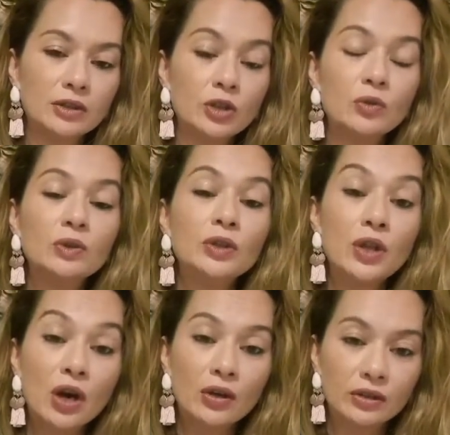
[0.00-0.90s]
You will
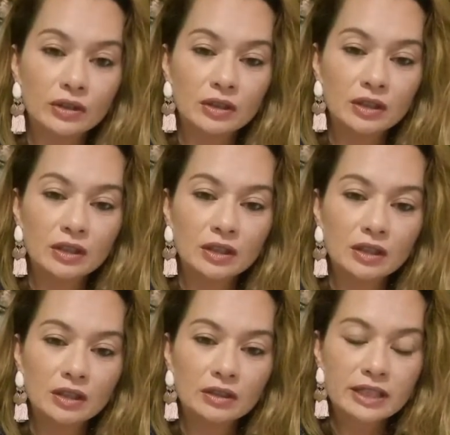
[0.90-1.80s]
know.
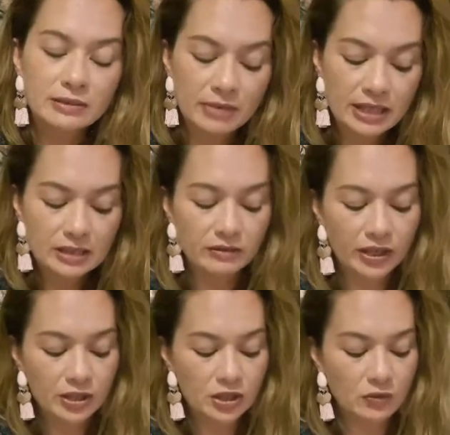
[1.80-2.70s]
There's a massive
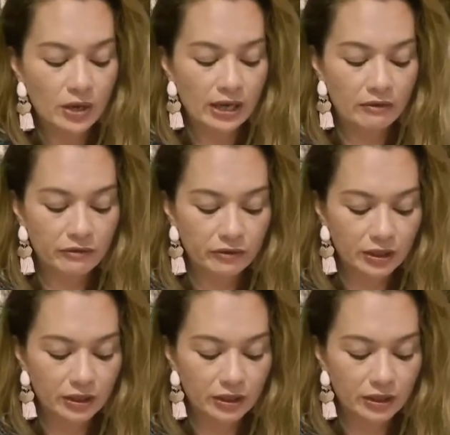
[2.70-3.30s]
energy wave